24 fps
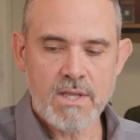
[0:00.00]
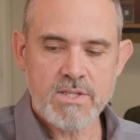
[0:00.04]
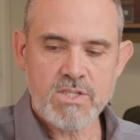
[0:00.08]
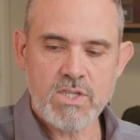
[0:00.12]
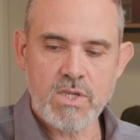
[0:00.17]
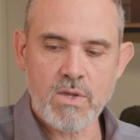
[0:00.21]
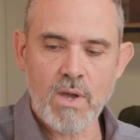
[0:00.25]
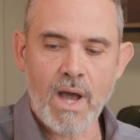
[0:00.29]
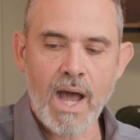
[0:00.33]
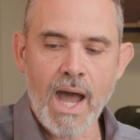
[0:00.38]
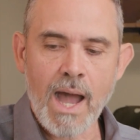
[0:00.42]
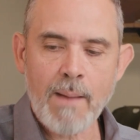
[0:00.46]

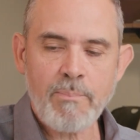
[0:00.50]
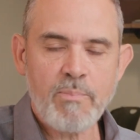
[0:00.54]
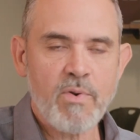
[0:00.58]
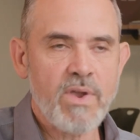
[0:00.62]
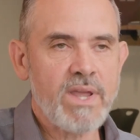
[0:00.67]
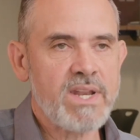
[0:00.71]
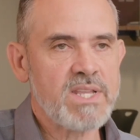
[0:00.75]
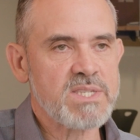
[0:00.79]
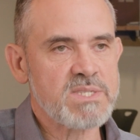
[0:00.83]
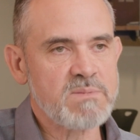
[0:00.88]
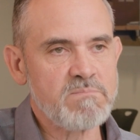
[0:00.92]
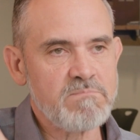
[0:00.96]
to
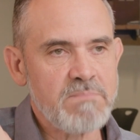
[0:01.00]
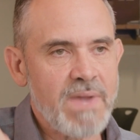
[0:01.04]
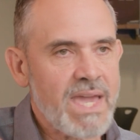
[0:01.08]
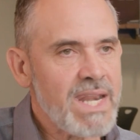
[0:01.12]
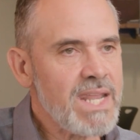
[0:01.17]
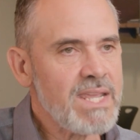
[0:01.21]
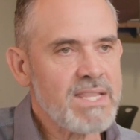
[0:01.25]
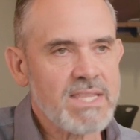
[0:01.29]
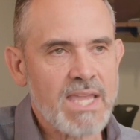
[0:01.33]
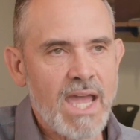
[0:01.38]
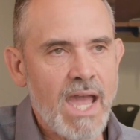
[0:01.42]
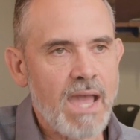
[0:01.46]
operate as
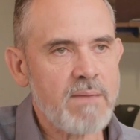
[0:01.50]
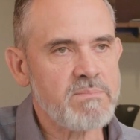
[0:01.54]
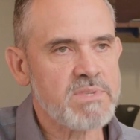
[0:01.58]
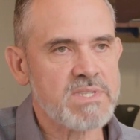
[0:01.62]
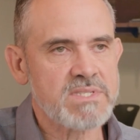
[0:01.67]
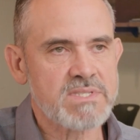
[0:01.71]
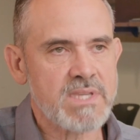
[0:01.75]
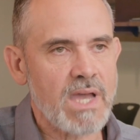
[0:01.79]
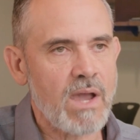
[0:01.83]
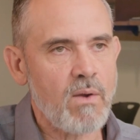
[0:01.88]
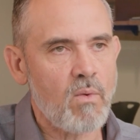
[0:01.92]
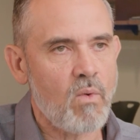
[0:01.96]
many times
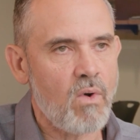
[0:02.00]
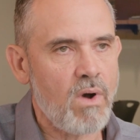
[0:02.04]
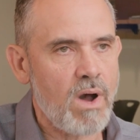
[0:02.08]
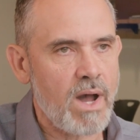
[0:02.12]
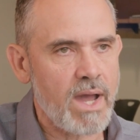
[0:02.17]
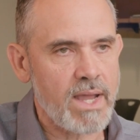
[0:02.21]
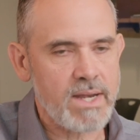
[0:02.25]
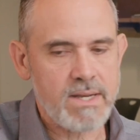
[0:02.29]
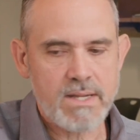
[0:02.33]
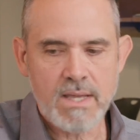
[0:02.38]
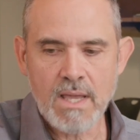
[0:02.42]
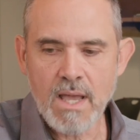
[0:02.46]
as I
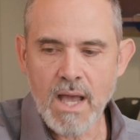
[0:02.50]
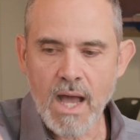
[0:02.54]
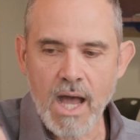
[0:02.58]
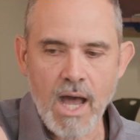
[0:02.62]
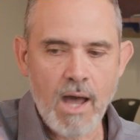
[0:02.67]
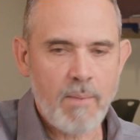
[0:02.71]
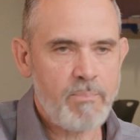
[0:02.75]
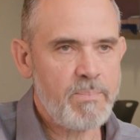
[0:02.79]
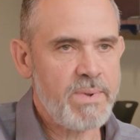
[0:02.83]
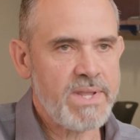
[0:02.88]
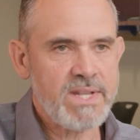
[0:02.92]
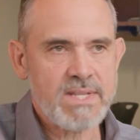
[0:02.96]
want,
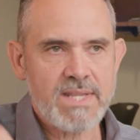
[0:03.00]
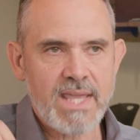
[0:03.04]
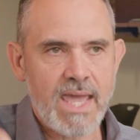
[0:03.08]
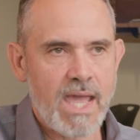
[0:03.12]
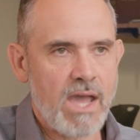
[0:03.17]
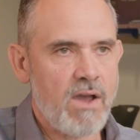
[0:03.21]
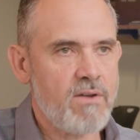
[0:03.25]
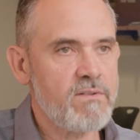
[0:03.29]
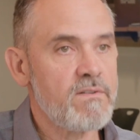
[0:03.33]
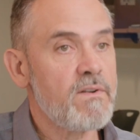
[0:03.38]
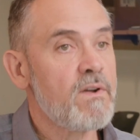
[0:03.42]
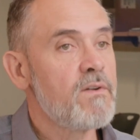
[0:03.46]
up and
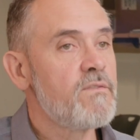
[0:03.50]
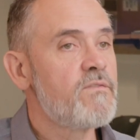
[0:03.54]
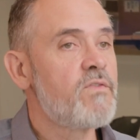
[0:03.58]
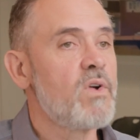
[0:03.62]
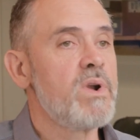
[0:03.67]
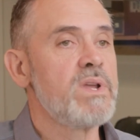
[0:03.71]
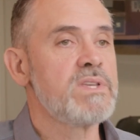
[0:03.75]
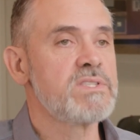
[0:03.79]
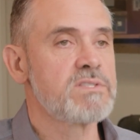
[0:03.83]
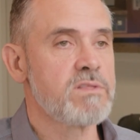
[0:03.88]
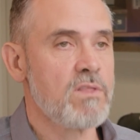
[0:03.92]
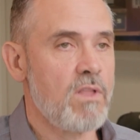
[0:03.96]
down
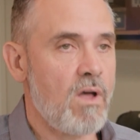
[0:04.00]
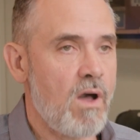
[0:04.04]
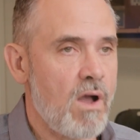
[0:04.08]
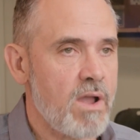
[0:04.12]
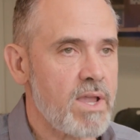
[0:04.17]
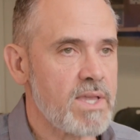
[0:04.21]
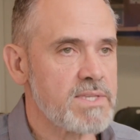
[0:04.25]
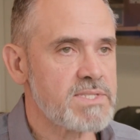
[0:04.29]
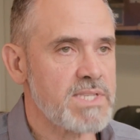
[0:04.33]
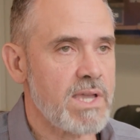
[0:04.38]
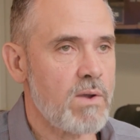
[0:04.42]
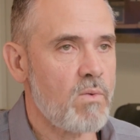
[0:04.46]
for as
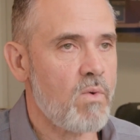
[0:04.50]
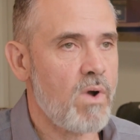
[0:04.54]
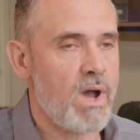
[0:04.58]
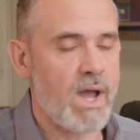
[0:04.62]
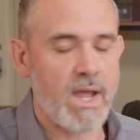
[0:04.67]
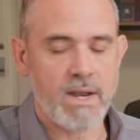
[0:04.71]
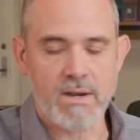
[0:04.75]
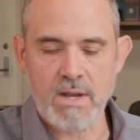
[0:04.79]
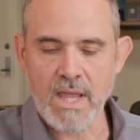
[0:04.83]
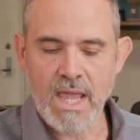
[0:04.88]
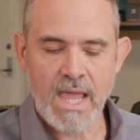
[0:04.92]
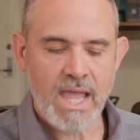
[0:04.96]
long as I
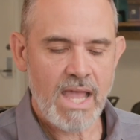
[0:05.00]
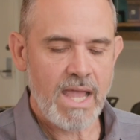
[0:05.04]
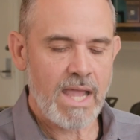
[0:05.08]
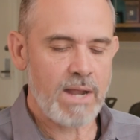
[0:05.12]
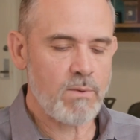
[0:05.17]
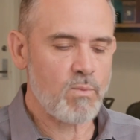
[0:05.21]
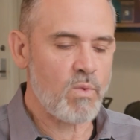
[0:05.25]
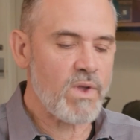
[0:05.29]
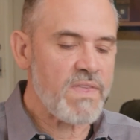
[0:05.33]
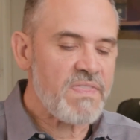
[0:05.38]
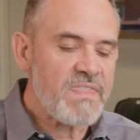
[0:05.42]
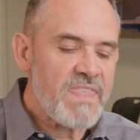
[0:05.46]
want.
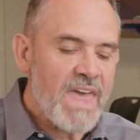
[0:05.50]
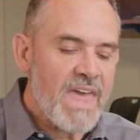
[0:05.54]
And with